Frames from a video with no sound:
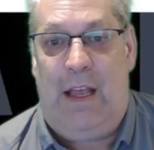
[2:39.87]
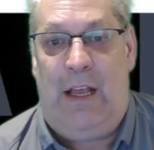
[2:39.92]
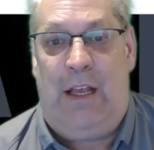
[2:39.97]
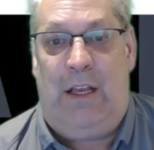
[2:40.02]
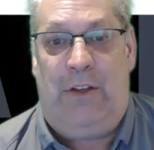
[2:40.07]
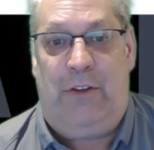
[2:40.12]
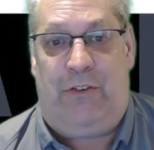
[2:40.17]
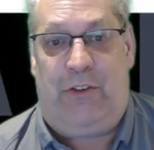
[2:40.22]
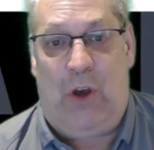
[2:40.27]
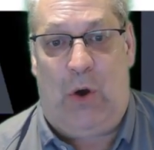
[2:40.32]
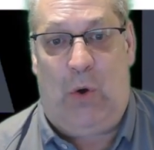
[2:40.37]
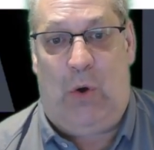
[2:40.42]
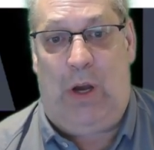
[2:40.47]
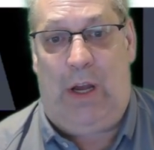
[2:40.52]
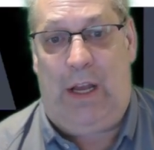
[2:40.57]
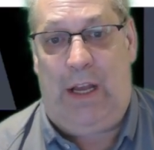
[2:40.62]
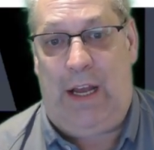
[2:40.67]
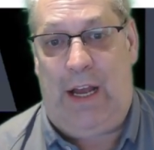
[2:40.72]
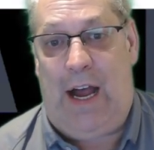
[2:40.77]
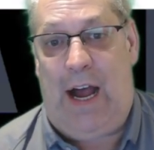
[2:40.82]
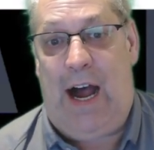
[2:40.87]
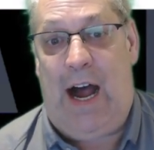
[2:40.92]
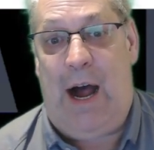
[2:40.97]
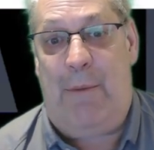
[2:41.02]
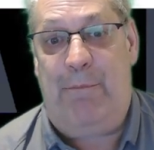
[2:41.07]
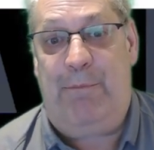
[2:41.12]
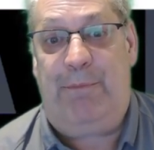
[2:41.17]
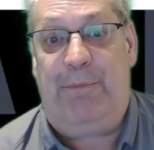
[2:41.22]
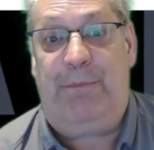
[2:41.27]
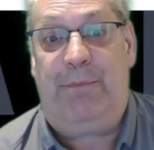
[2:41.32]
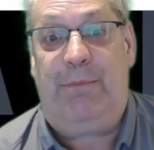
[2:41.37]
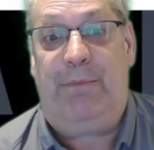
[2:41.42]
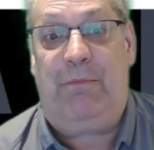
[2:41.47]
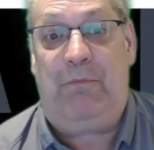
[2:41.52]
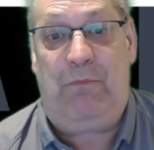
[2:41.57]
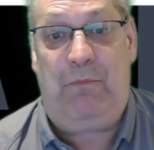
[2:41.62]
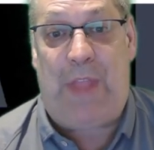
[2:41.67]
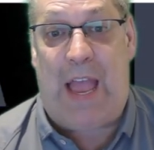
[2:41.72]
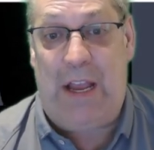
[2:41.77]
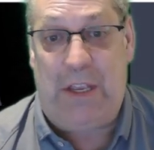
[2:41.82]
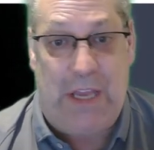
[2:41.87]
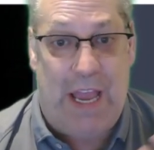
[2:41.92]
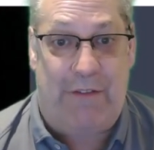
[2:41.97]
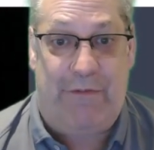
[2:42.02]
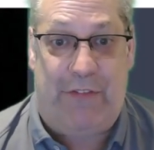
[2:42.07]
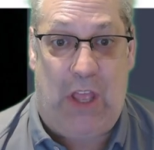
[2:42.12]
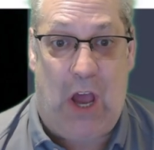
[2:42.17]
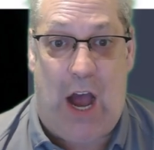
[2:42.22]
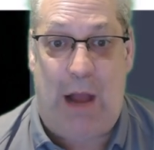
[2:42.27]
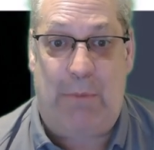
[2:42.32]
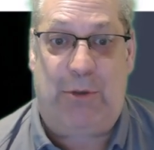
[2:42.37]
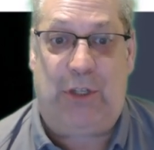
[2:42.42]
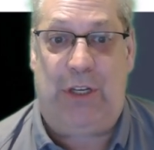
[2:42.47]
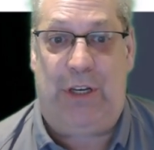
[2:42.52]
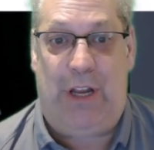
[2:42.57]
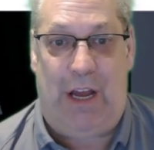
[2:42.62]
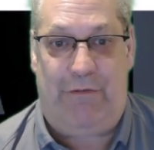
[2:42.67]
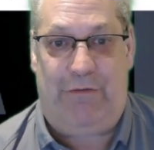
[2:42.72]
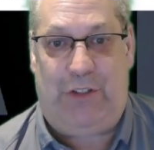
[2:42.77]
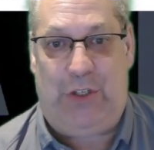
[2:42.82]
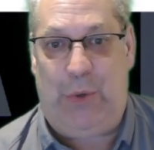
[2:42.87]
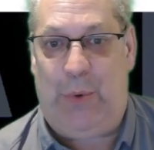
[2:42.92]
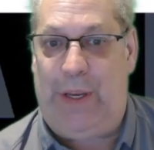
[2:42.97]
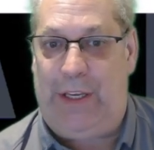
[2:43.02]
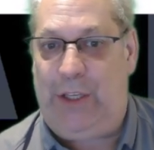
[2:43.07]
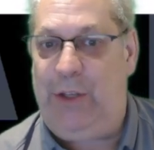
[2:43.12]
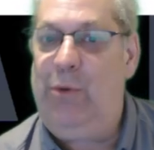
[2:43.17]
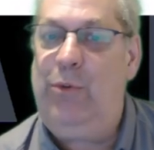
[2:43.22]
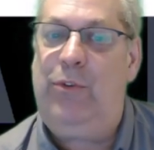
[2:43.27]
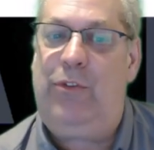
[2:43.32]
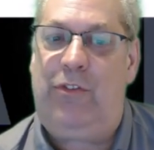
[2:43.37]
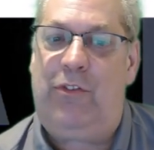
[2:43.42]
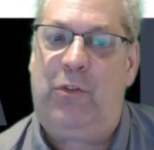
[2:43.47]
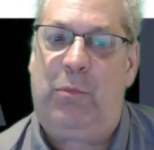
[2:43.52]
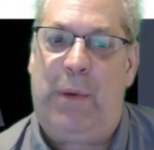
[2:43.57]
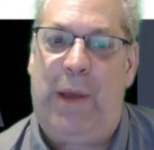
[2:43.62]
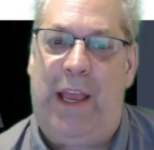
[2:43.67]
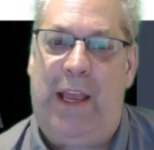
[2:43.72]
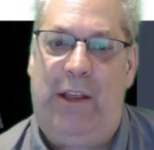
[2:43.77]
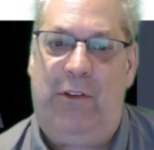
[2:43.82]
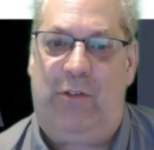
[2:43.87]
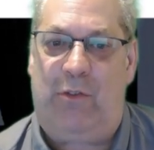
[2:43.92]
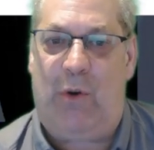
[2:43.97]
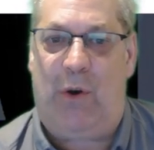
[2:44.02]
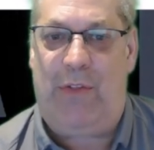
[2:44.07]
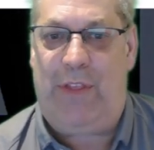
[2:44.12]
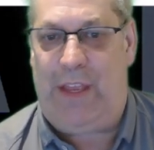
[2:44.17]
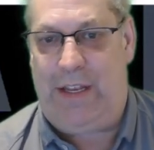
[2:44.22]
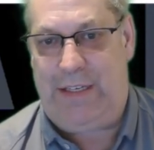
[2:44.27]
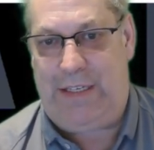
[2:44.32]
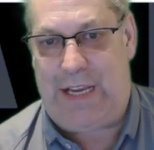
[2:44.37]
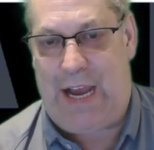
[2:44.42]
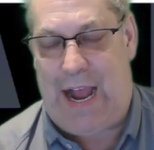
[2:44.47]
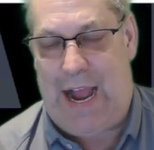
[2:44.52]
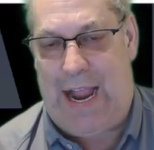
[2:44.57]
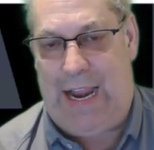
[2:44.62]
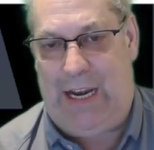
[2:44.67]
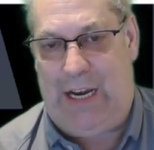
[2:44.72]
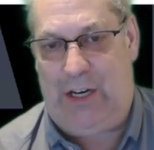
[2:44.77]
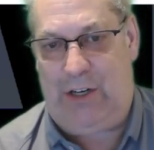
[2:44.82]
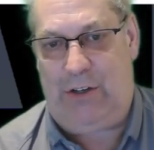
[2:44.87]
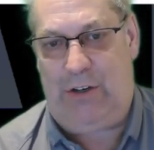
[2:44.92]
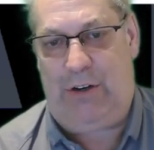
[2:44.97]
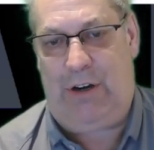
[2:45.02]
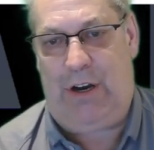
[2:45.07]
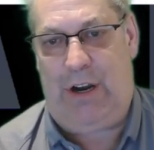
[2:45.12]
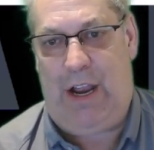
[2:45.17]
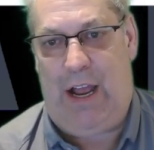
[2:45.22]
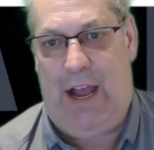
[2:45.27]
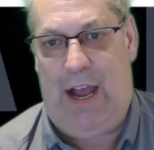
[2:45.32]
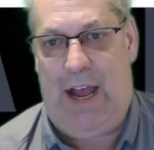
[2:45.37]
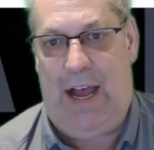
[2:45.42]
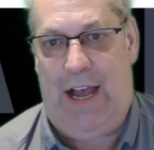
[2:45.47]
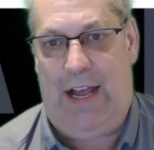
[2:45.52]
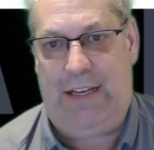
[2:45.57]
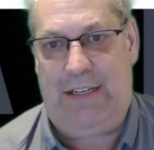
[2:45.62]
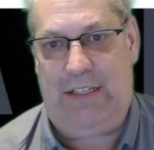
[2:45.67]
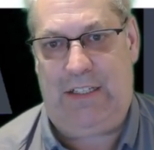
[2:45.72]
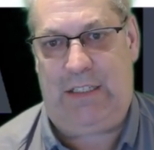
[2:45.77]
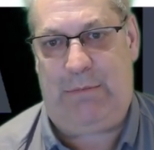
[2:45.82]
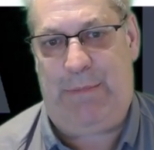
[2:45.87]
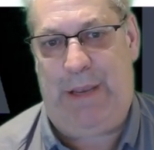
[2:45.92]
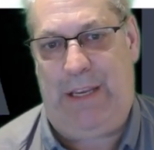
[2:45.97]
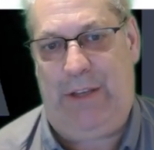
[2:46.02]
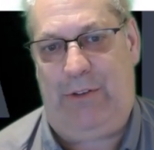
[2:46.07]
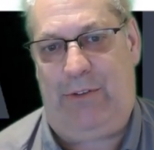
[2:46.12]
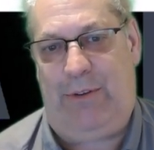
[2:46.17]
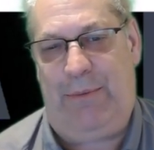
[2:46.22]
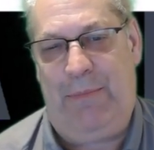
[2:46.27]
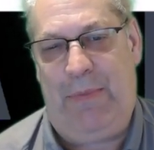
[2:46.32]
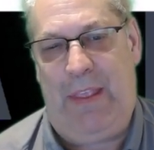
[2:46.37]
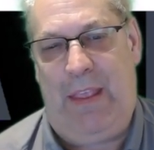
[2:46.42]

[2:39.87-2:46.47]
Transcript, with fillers: So um, now you have the option of doing use space or the entire uh, disk space.